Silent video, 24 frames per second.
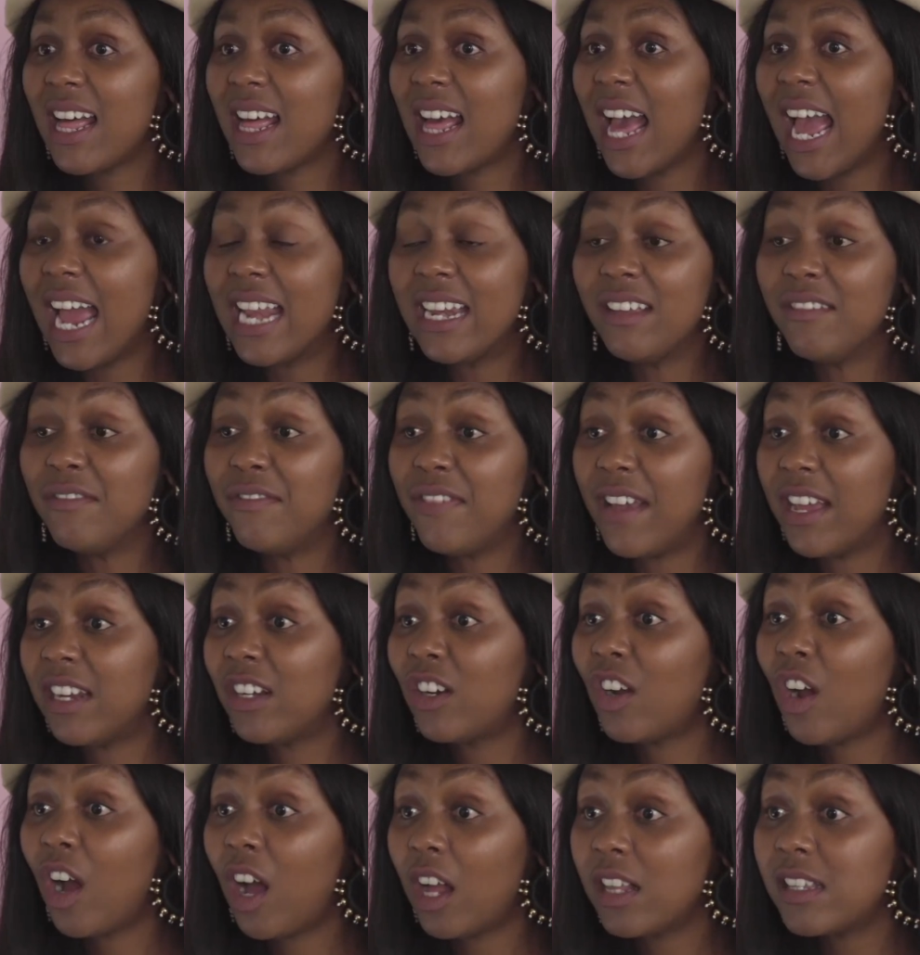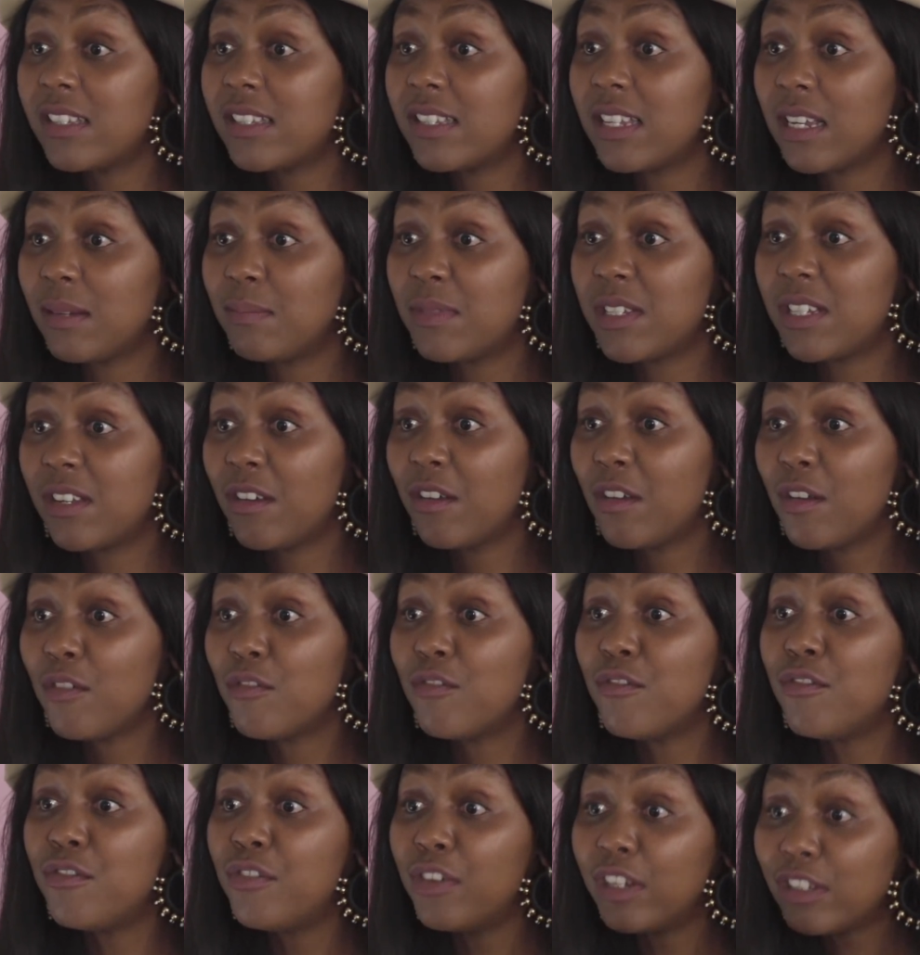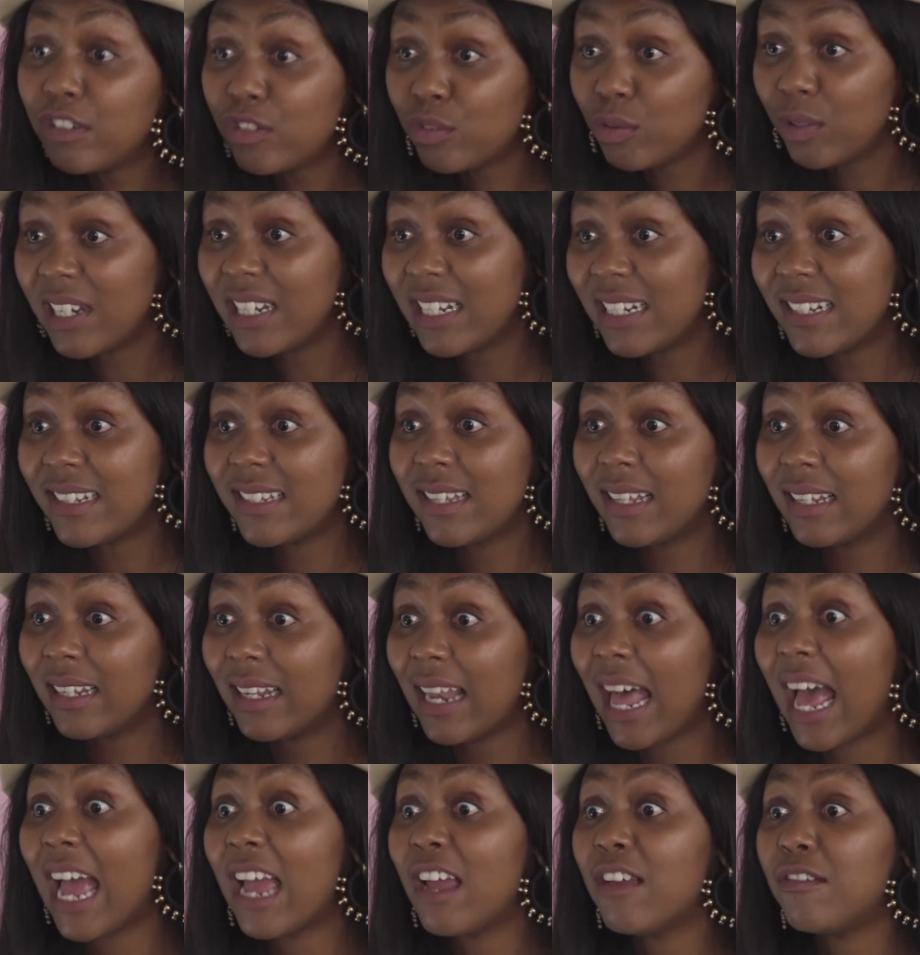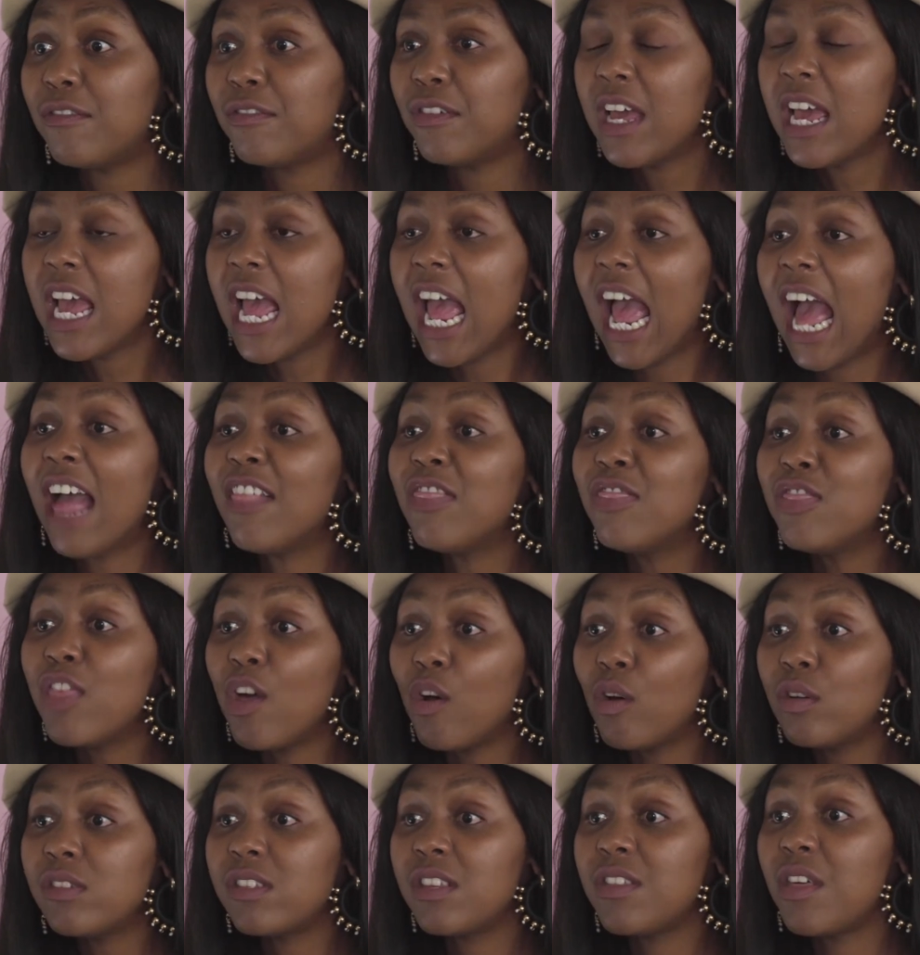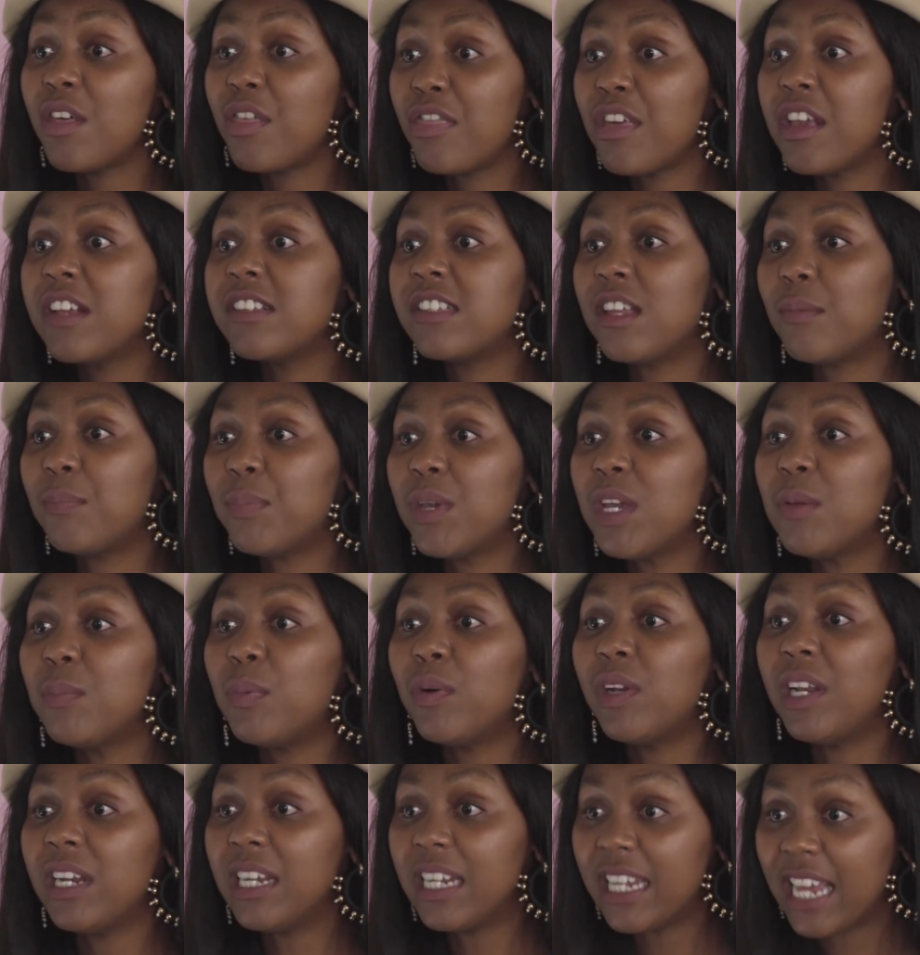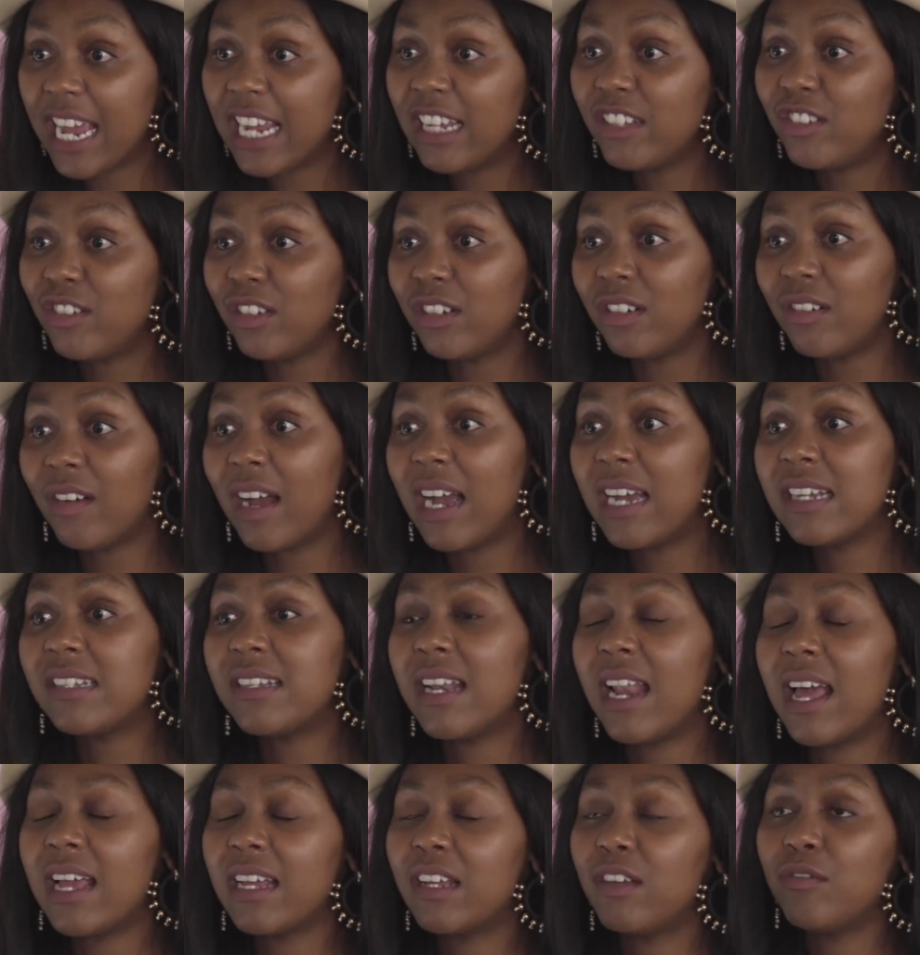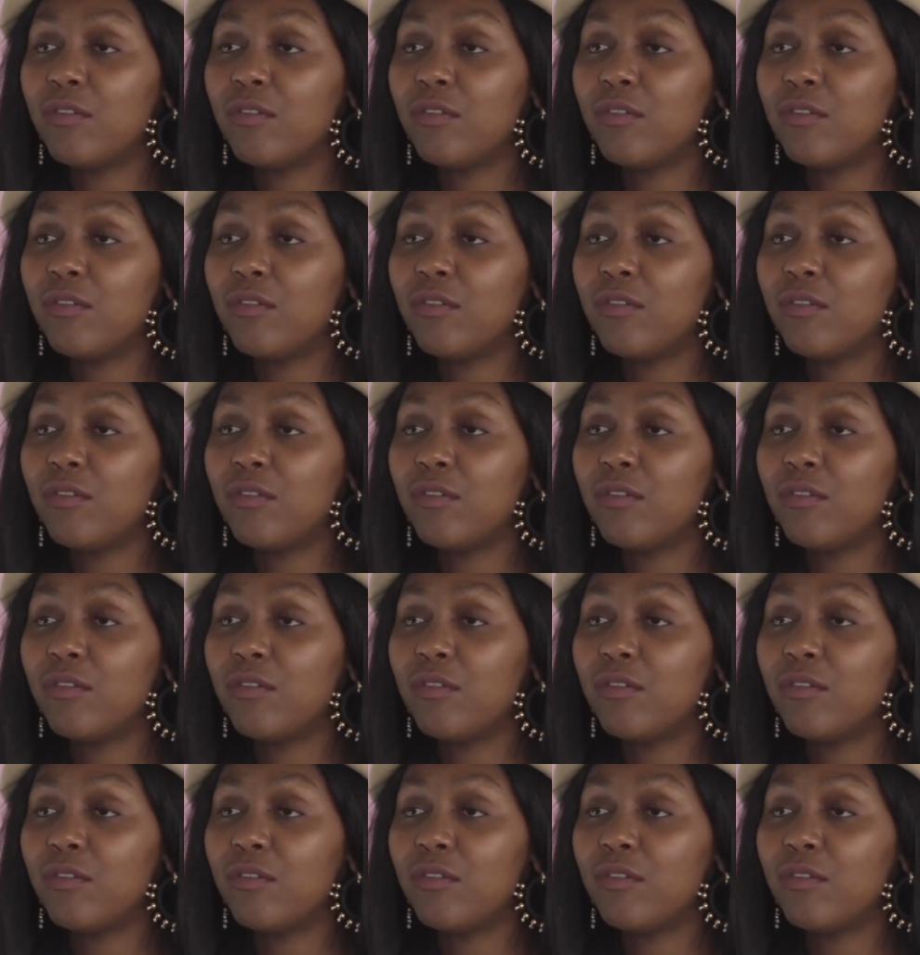an event concept visually to life. And those are the things that people engage in, right? Like